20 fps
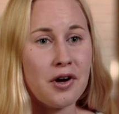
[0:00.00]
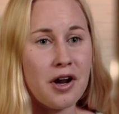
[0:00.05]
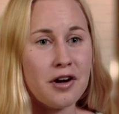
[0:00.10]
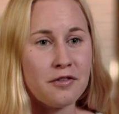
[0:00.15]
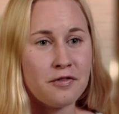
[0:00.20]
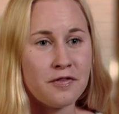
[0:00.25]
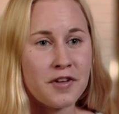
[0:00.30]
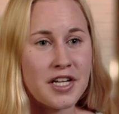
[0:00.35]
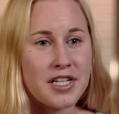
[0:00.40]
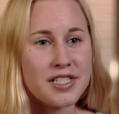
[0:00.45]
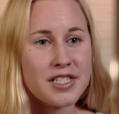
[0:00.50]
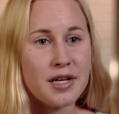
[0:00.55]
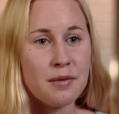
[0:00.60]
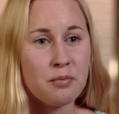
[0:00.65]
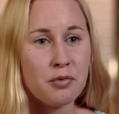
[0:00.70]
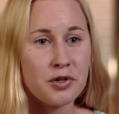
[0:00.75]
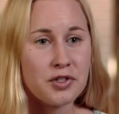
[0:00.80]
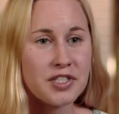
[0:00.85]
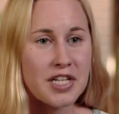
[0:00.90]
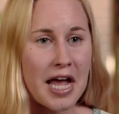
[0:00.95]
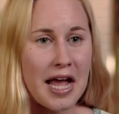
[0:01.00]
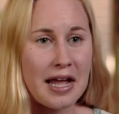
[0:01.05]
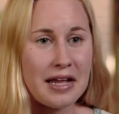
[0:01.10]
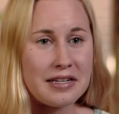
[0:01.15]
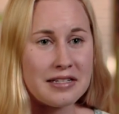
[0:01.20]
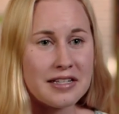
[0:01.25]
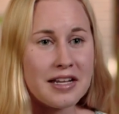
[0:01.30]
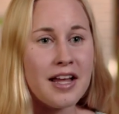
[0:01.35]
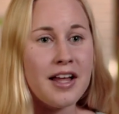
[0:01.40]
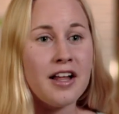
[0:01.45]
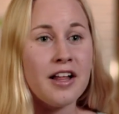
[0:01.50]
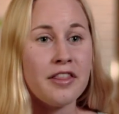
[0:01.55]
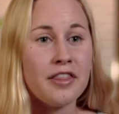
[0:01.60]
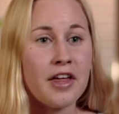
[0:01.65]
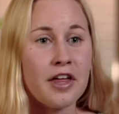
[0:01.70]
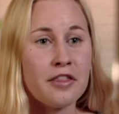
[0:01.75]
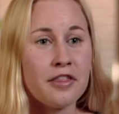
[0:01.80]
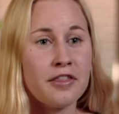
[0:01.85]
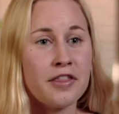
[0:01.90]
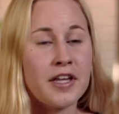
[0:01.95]
on a face and pretend
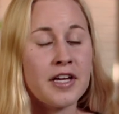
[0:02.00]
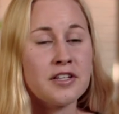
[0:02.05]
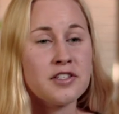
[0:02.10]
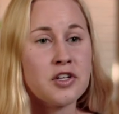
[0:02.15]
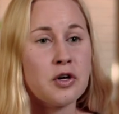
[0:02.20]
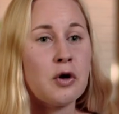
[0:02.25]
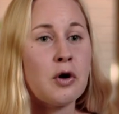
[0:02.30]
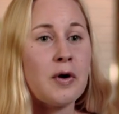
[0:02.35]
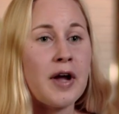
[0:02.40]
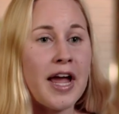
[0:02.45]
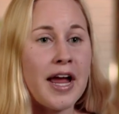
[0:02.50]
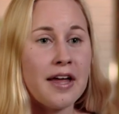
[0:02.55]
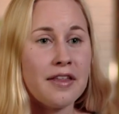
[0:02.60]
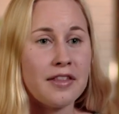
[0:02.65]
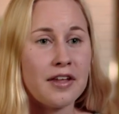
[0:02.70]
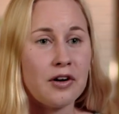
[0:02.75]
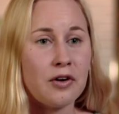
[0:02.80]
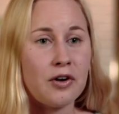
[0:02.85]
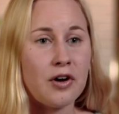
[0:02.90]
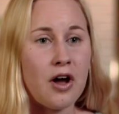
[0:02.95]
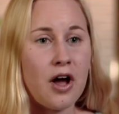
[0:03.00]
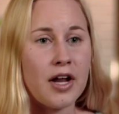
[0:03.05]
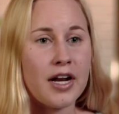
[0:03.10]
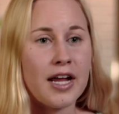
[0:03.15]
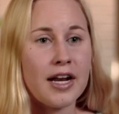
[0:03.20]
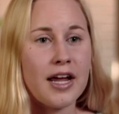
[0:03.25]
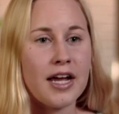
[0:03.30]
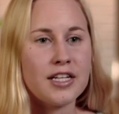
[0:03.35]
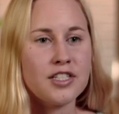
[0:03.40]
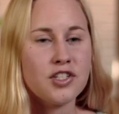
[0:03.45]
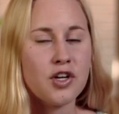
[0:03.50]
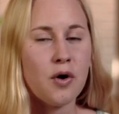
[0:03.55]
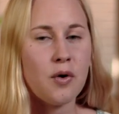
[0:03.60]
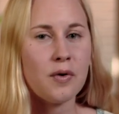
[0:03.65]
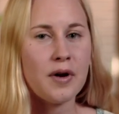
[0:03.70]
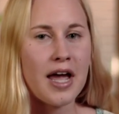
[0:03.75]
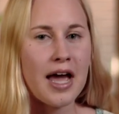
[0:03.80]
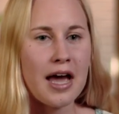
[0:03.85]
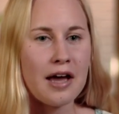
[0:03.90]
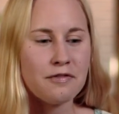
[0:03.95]
that things are okay that are not. And I
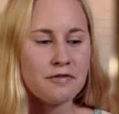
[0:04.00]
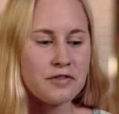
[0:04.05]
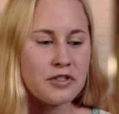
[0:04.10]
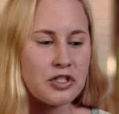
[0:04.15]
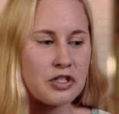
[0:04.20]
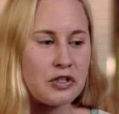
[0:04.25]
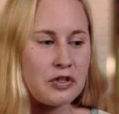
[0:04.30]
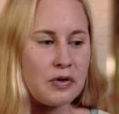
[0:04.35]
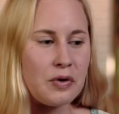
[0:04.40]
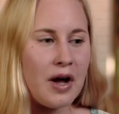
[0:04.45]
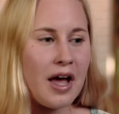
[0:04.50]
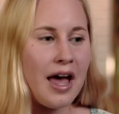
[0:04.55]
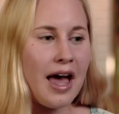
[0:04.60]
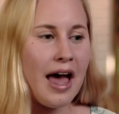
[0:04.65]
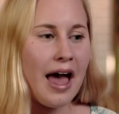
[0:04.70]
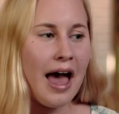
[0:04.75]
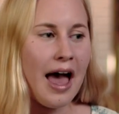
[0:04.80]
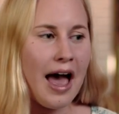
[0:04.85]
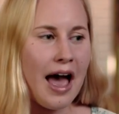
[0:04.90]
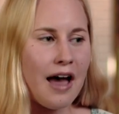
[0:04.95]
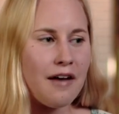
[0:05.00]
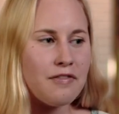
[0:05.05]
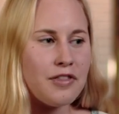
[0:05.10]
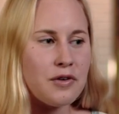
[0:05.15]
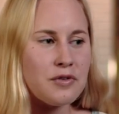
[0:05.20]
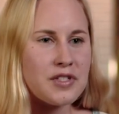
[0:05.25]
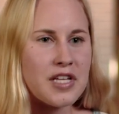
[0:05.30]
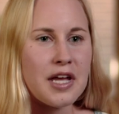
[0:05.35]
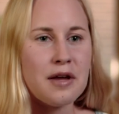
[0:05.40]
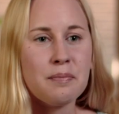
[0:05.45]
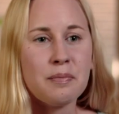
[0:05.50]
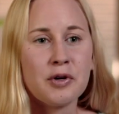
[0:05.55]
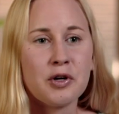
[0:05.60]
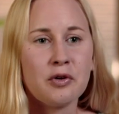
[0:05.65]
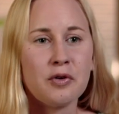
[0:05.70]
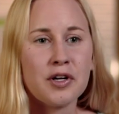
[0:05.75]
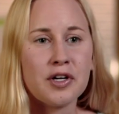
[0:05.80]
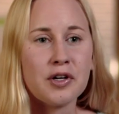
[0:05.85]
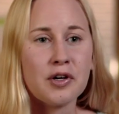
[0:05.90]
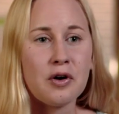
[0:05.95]
don't have to have those
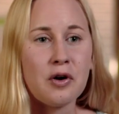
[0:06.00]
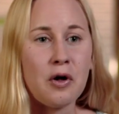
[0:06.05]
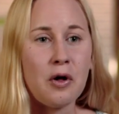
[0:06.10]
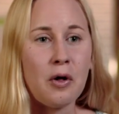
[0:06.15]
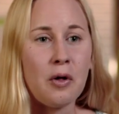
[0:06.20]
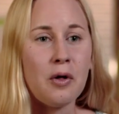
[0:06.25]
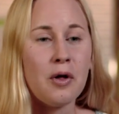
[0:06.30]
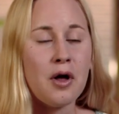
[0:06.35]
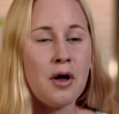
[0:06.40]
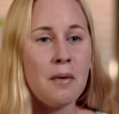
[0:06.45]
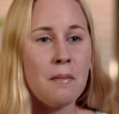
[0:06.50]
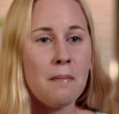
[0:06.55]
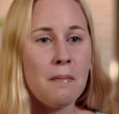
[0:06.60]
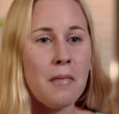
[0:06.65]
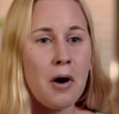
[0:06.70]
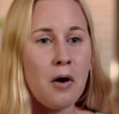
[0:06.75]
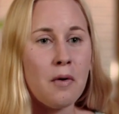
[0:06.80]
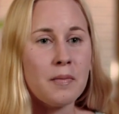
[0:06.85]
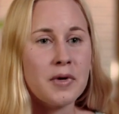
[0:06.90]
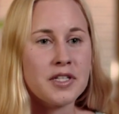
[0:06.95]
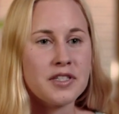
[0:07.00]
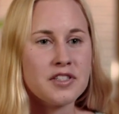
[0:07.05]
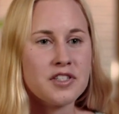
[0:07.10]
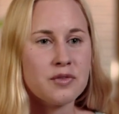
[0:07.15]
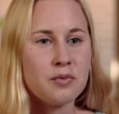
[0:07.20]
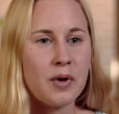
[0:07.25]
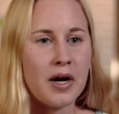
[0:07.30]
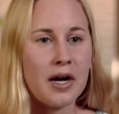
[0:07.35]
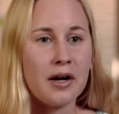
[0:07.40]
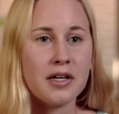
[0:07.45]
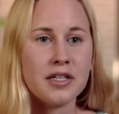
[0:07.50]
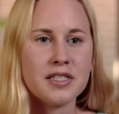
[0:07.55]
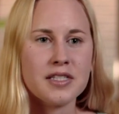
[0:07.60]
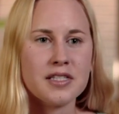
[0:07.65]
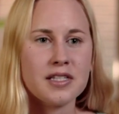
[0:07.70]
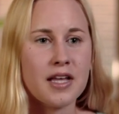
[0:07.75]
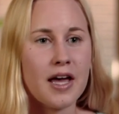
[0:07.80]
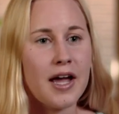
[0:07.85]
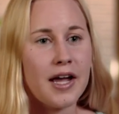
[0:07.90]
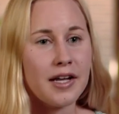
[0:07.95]
hypocritical moments where
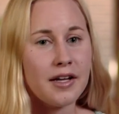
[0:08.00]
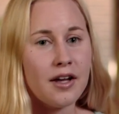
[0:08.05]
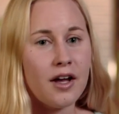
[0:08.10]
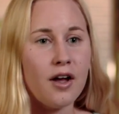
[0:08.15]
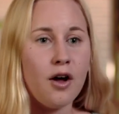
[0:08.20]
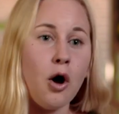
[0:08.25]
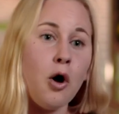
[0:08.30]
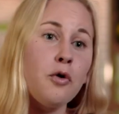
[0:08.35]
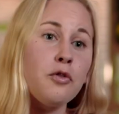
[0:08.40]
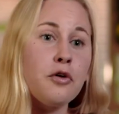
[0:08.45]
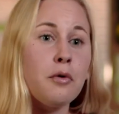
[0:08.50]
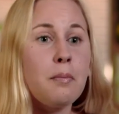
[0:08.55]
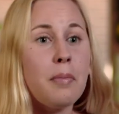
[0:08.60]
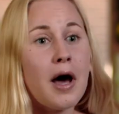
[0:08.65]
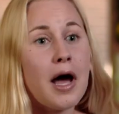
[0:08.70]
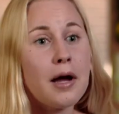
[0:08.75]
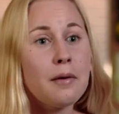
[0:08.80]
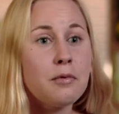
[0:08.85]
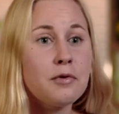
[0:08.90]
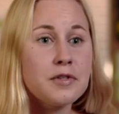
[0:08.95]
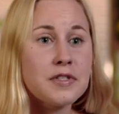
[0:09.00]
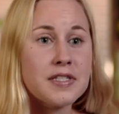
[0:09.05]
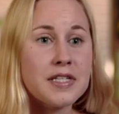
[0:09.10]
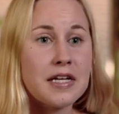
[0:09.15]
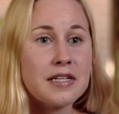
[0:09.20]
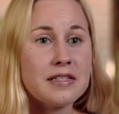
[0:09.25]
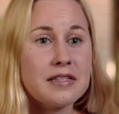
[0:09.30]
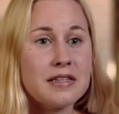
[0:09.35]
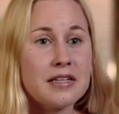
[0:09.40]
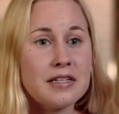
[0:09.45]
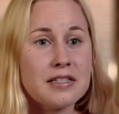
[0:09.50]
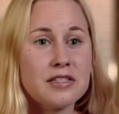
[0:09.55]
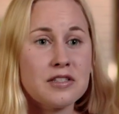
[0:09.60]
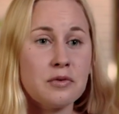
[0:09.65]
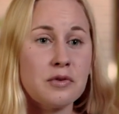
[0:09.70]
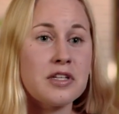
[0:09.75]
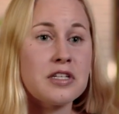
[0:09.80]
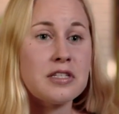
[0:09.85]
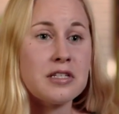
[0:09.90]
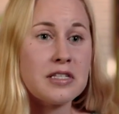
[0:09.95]
it's like, oh, the Bible says this,
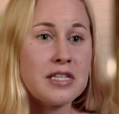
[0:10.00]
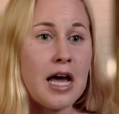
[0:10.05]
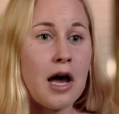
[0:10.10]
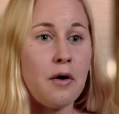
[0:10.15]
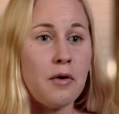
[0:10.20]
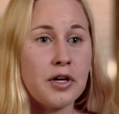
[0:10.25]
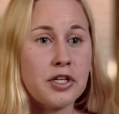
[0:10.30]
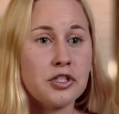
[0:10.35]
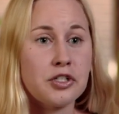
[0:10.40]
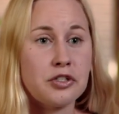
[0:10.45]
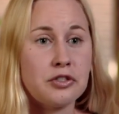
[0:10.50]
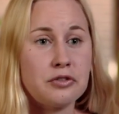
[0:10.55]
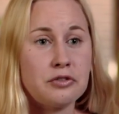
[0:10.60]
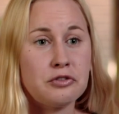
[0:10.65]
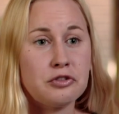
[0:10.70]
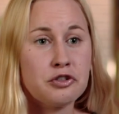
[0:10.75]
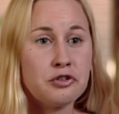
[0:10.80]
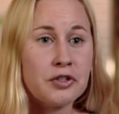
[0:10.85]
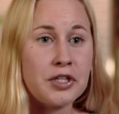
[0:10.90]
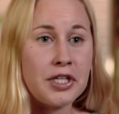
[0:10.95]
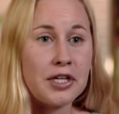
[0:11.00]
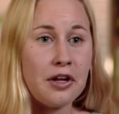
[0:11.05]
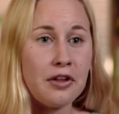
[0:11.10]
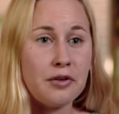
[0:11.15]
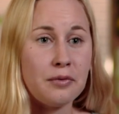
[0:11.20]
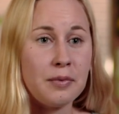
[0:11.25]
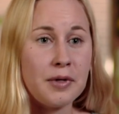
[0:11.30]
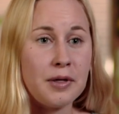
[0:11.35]
so this is how I should treat other